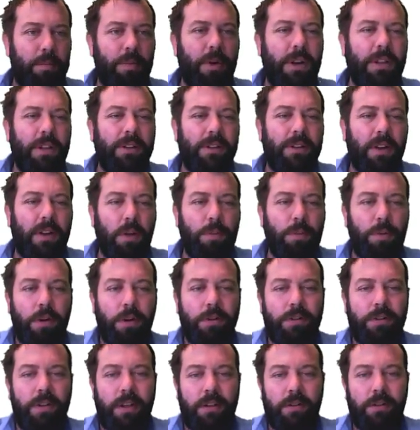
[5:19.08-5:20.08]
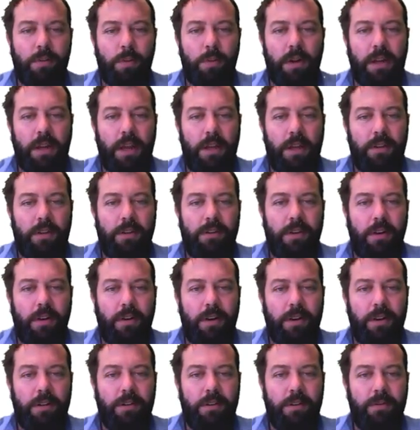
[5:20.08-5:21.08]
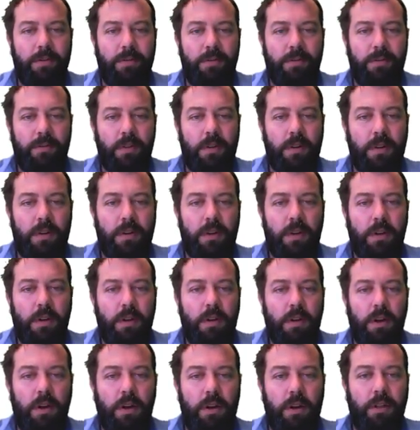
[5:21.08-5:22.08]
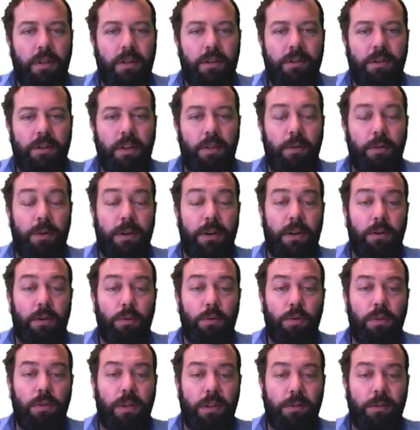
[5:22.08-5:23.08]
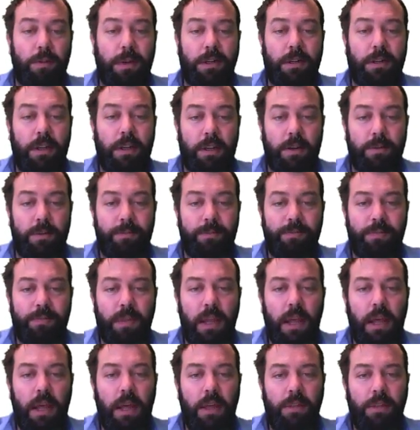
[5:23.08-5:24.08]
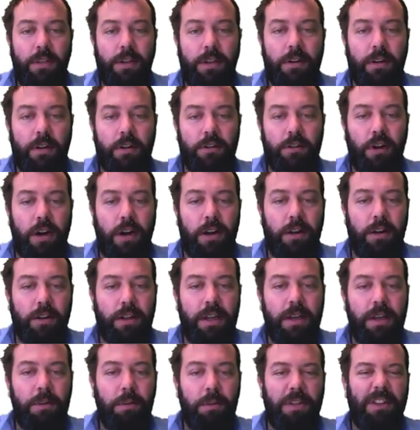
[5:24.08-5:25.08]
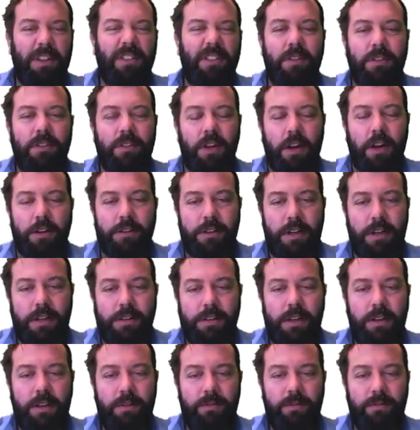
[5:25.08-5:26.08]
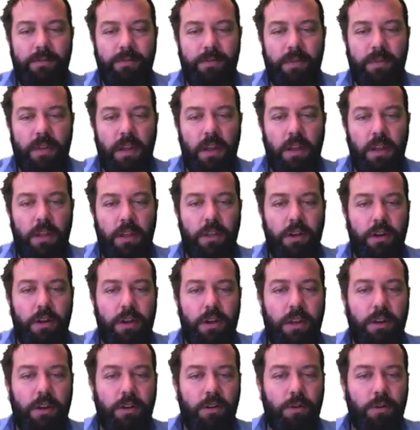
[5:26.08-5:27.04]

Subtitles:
Pretty slow process working out these areas. Okay, there's another one done. Oh, that's a big tick. This little triangle here, well, this is nice and easy. 30,